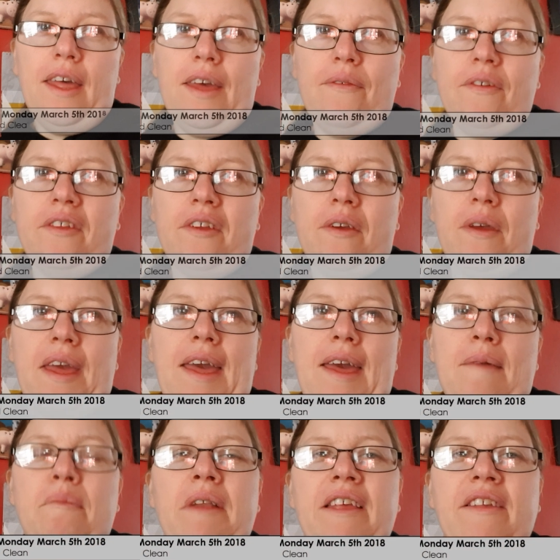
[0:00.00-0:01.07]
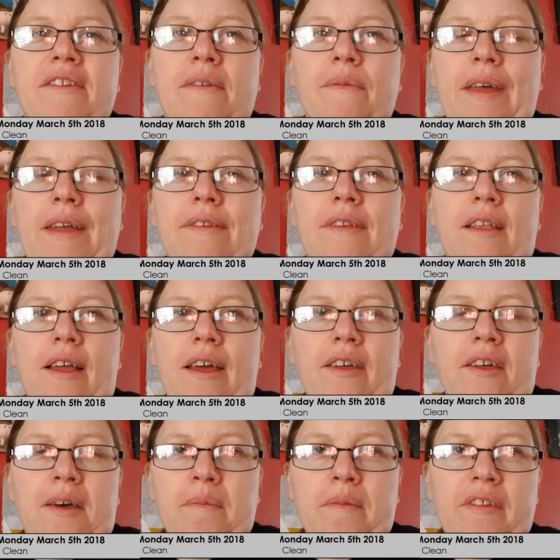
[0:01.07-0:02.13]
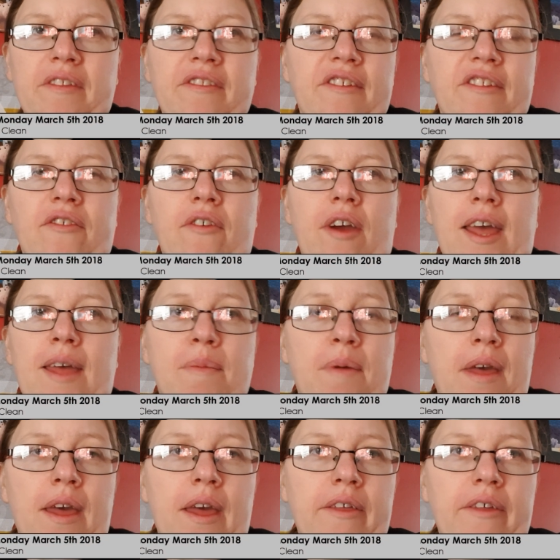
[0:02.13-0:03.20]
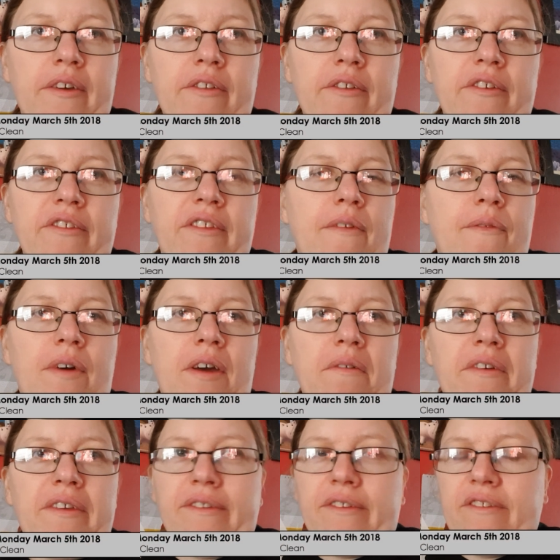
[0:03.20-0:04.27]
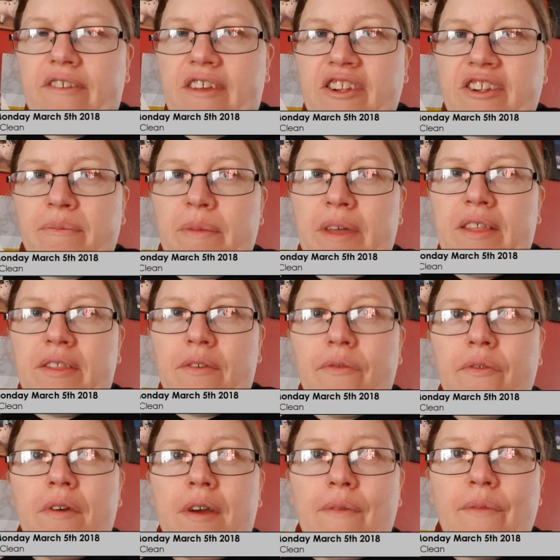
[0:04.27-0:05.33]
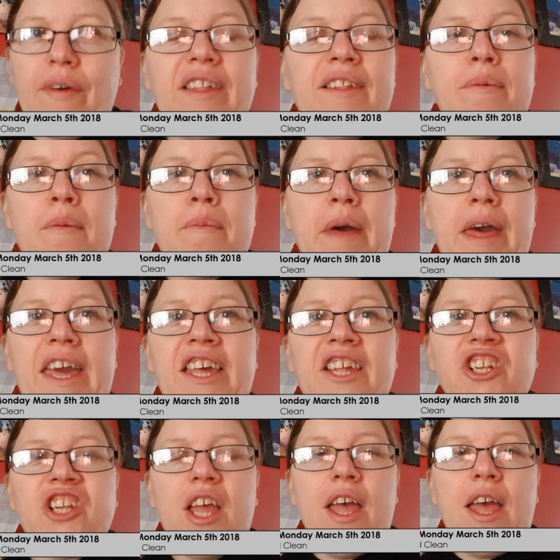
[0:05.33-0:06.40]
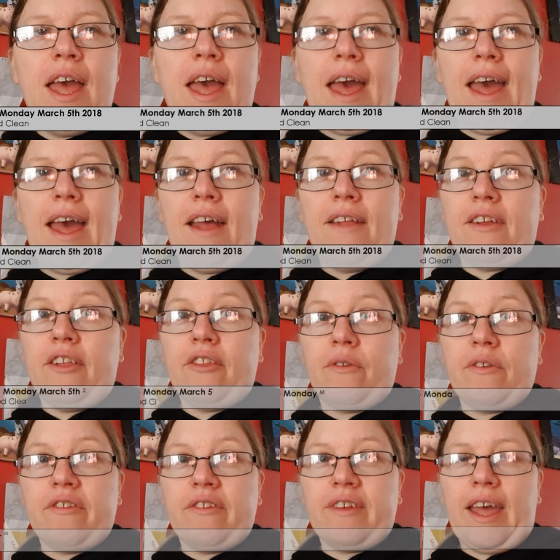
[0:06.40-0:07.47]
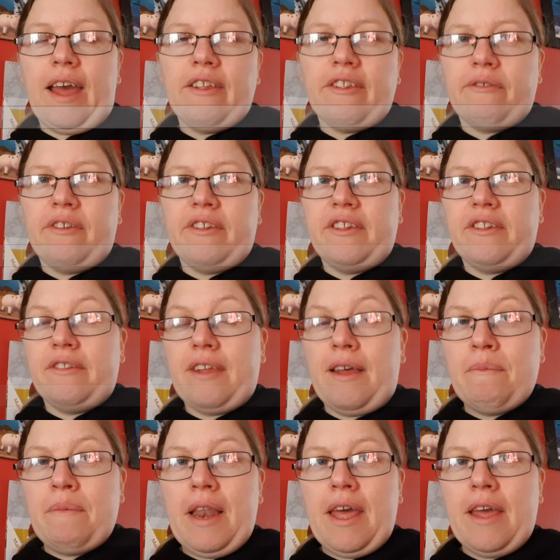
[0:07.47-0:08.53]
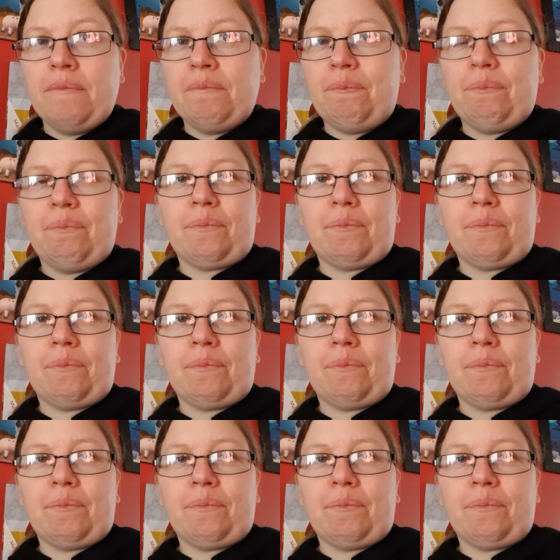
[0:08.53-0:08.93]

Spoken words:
If you're new here, please don't forget to like, comment and subscribe. You can also follow us on social media through our Facebook page and our Twitter accounts, which is down below.